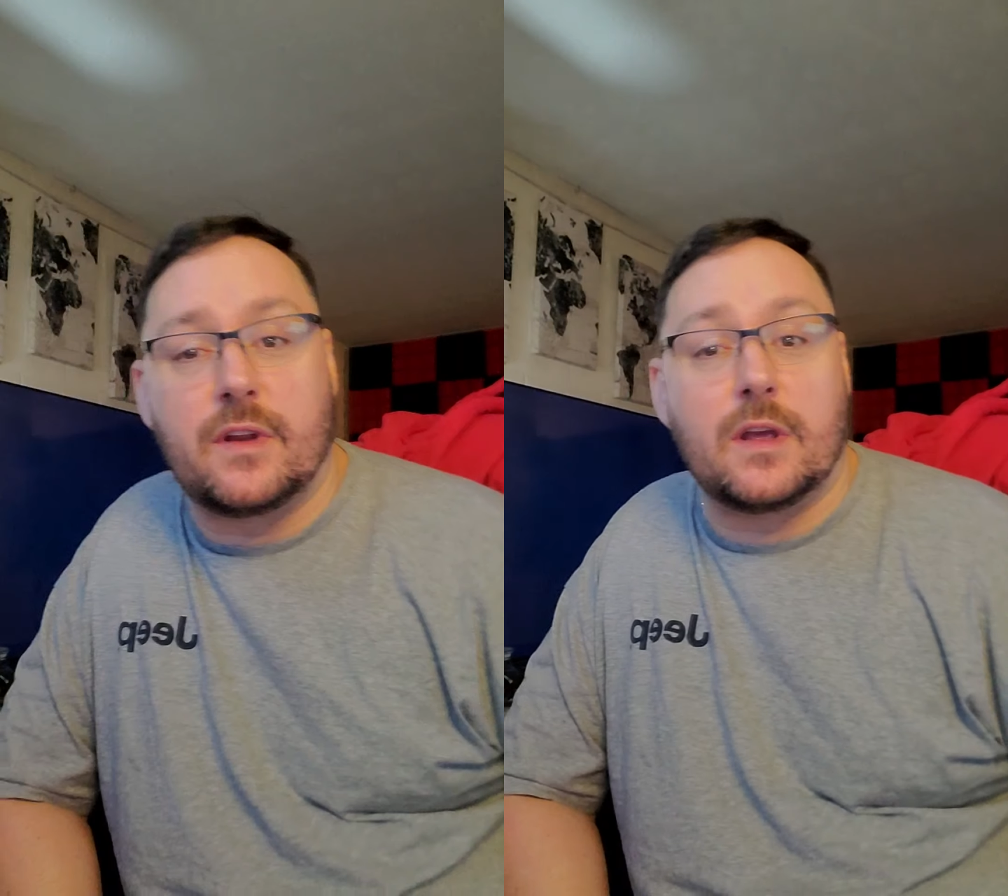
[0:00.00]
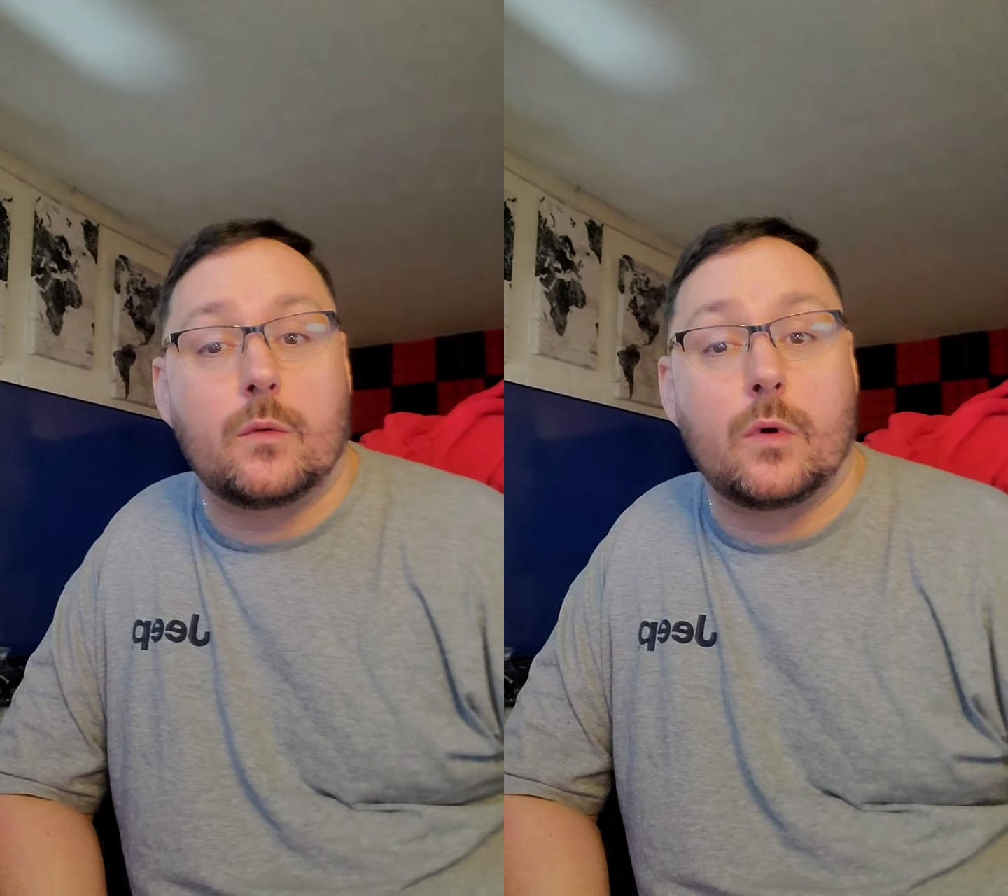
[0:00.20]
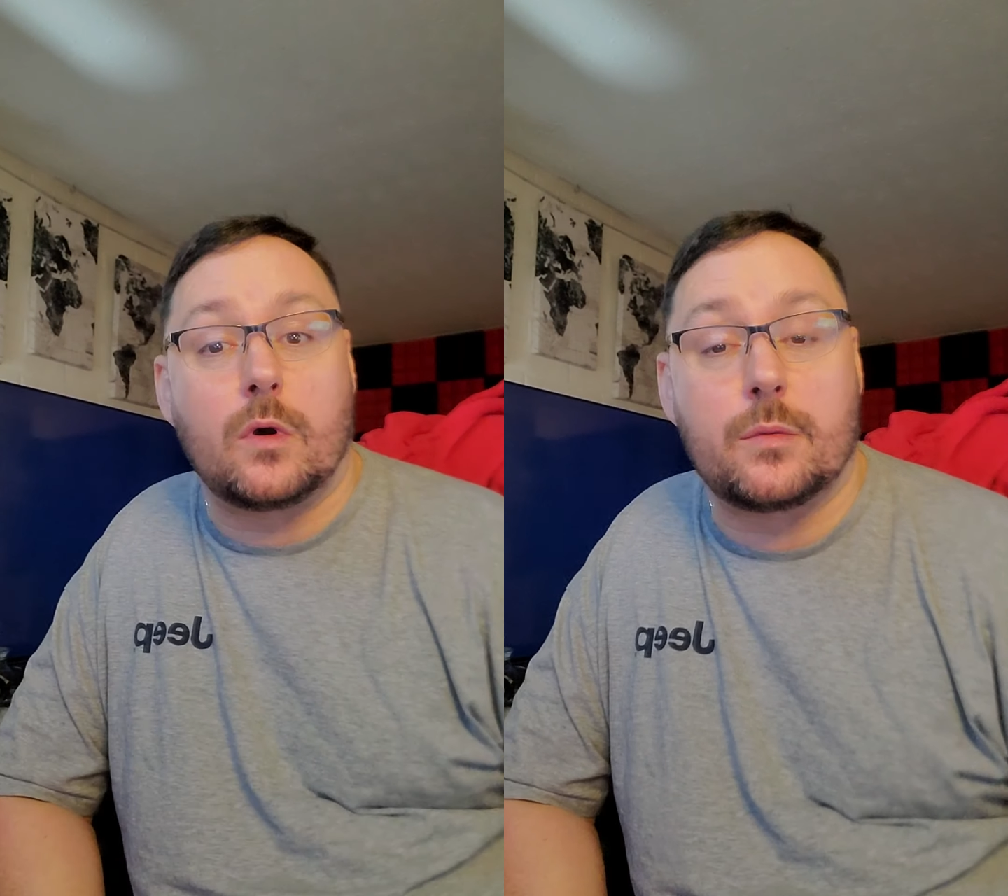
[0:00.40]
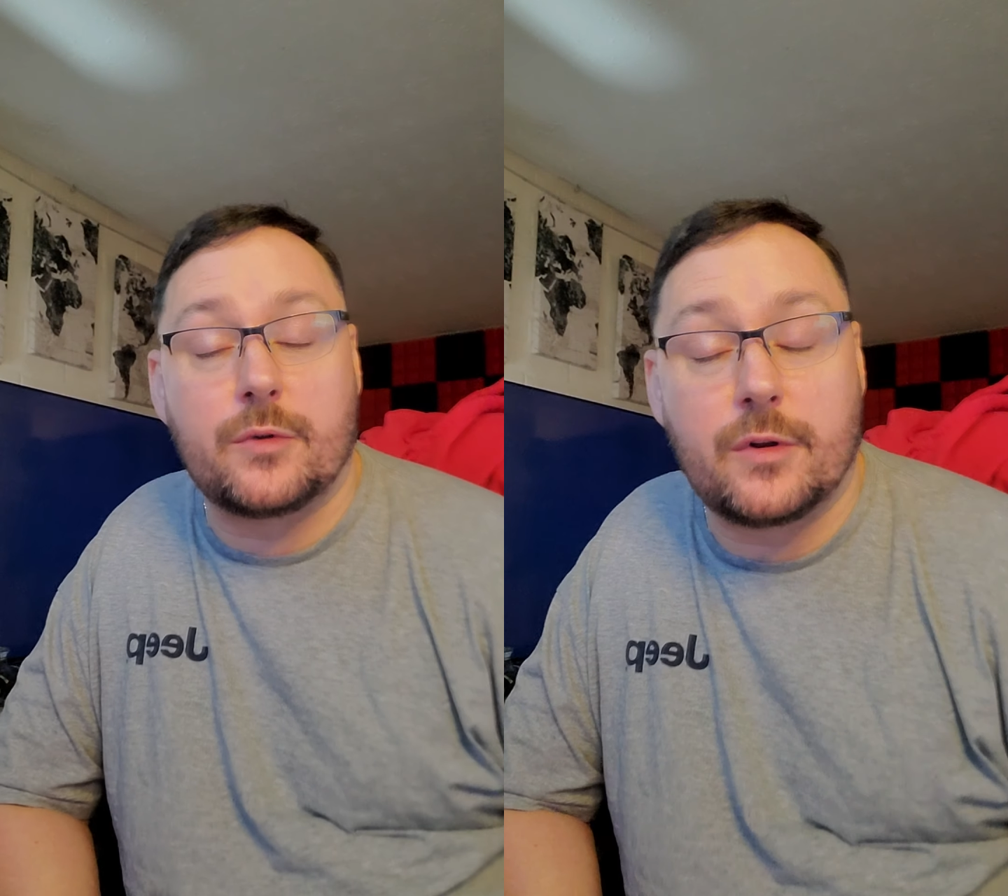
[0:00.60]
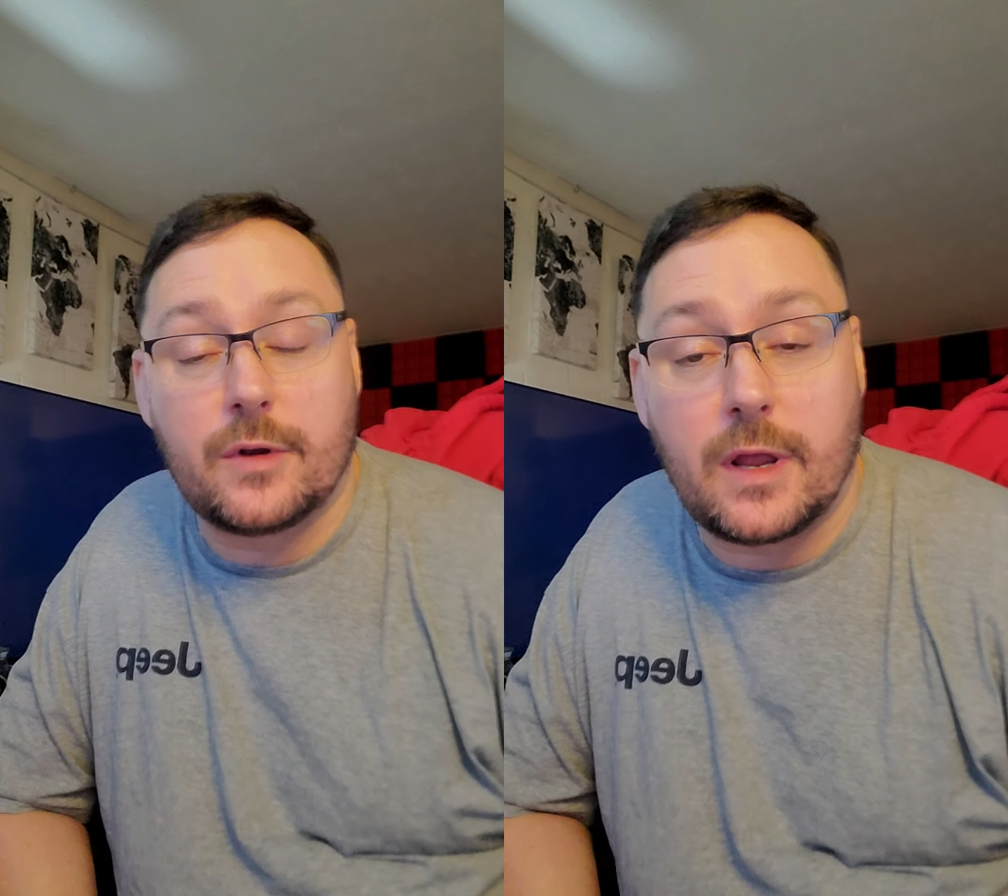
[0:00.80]
Good evening and welcome to
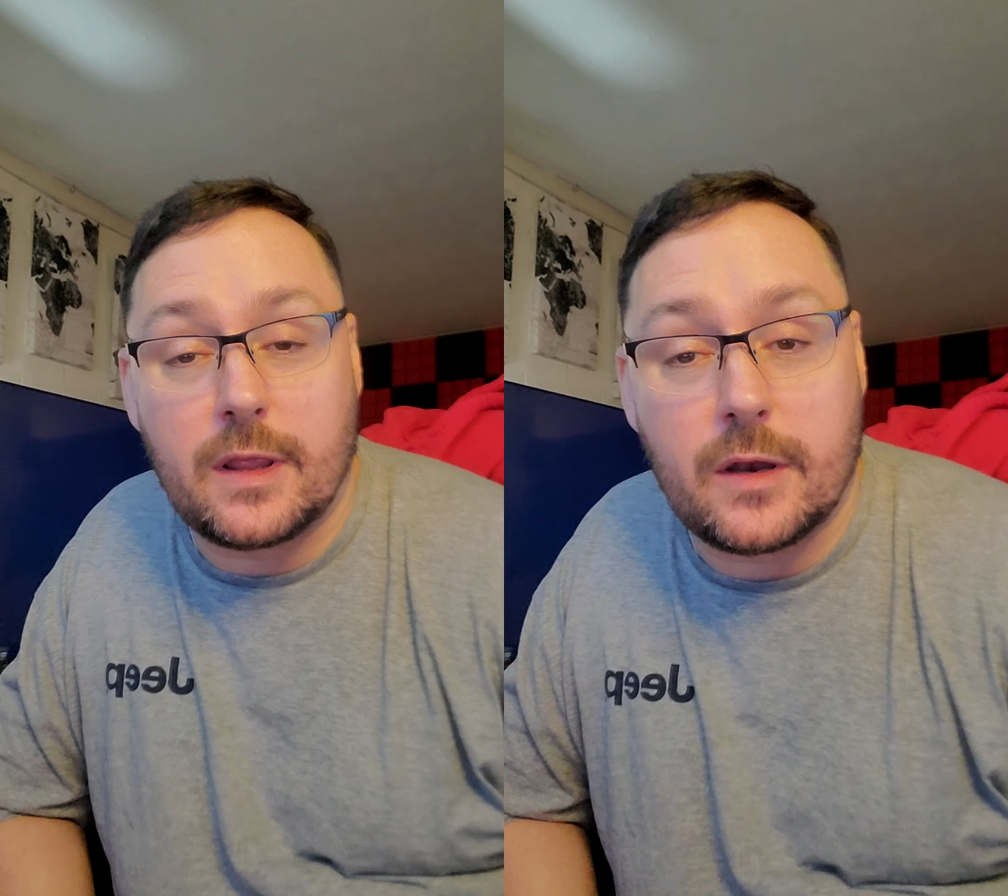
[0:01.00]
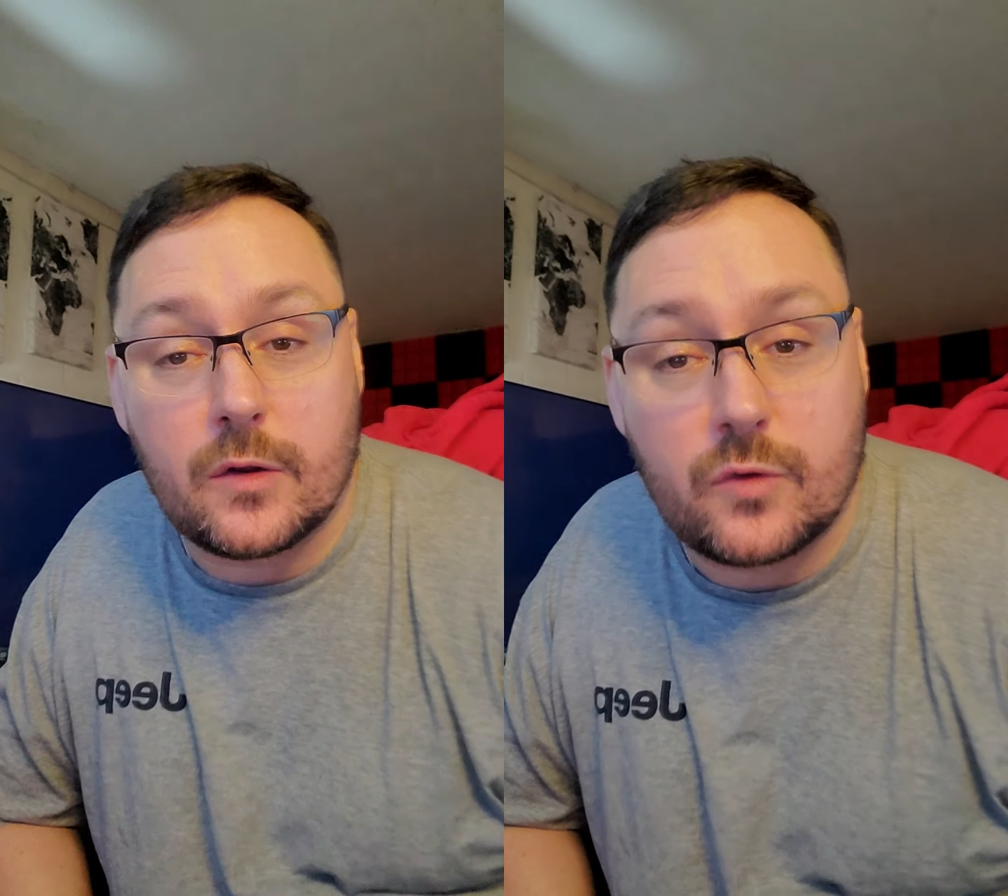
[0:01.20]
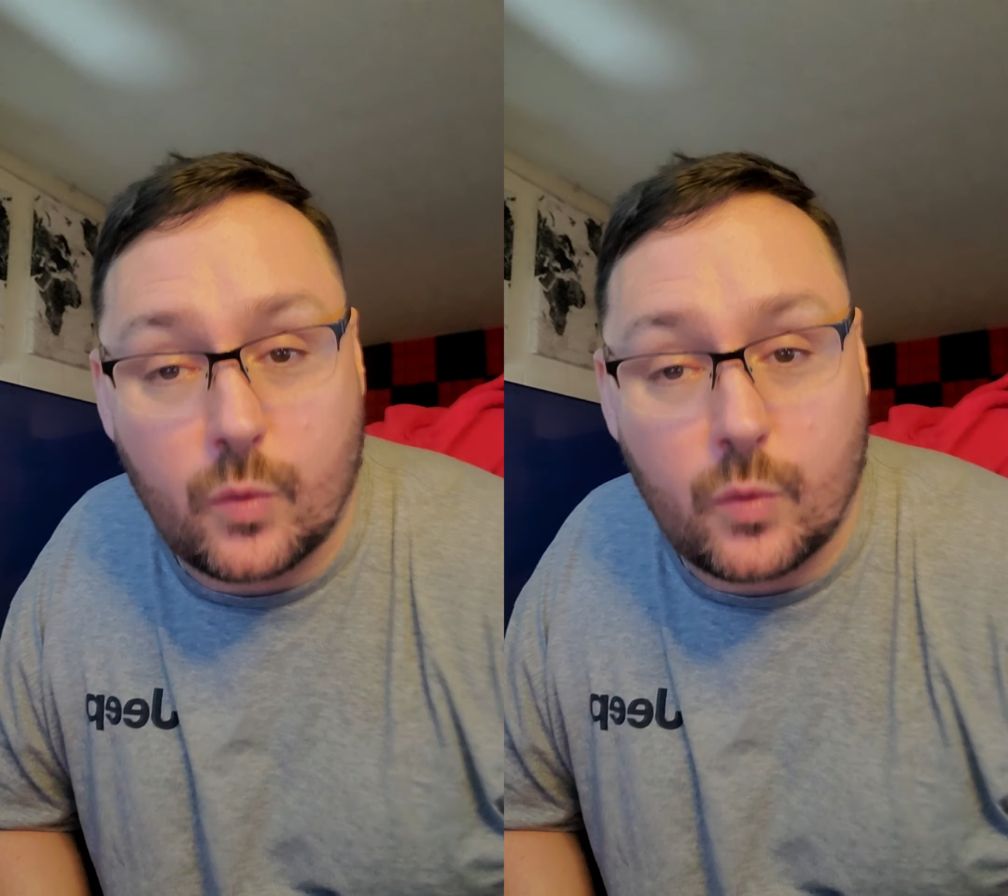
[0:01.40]
your daily dose of